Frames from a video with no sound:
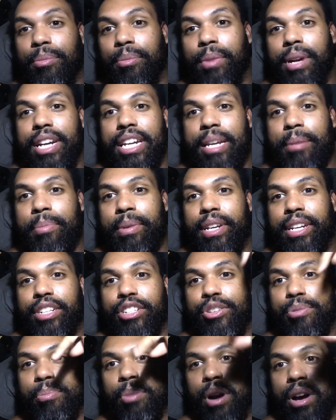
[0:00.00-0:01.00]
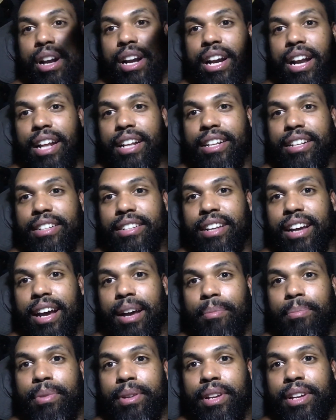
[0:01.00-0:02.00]
money because you bought it at the
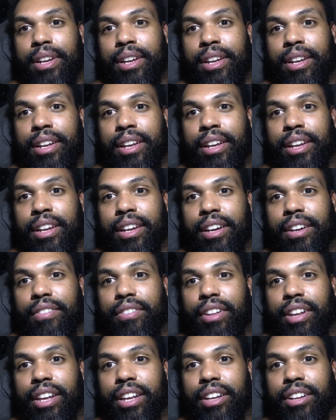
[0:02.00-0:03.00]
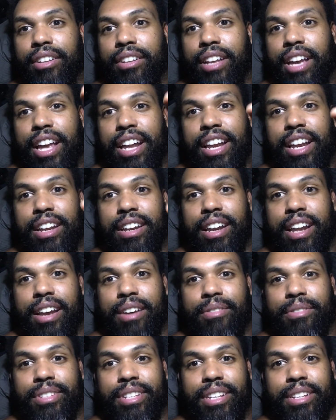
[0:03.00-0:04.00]
top of the hill and then
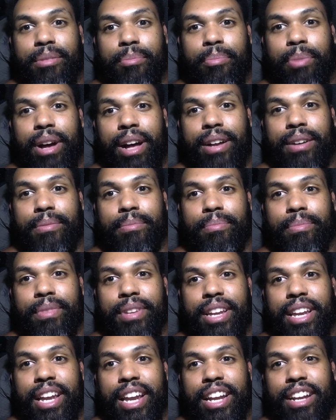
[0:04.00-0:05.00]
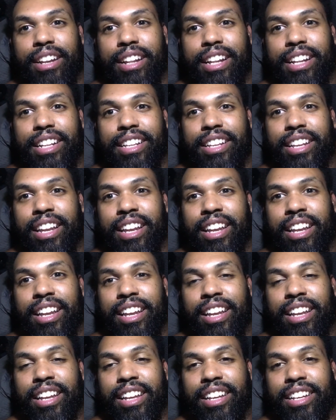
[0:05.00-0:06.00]
now it's at the bottom and
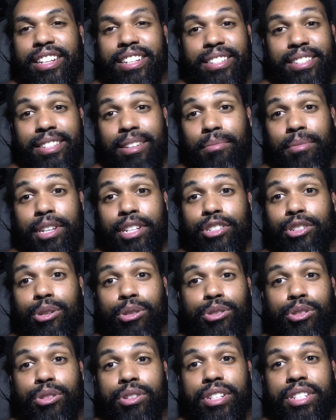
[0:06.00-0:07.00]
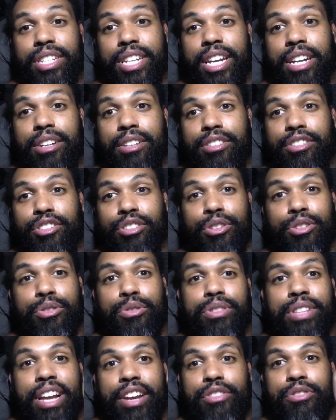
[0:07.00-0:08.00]
something told you to sell. So you
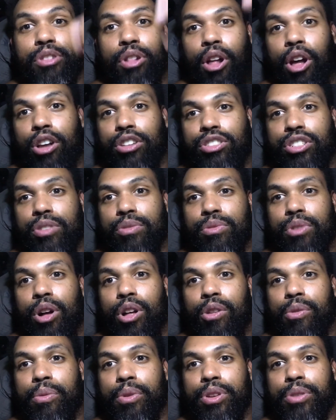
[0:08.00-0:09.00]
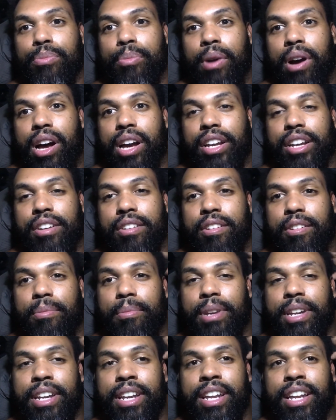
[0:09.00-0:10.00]
now you lost all what you bought, you know what I
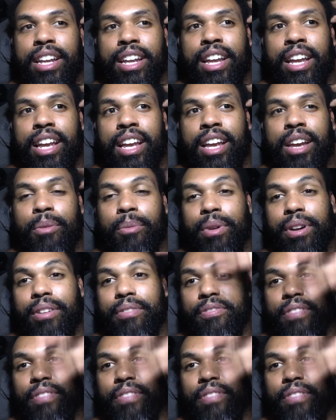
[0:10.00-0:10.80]
mean? When in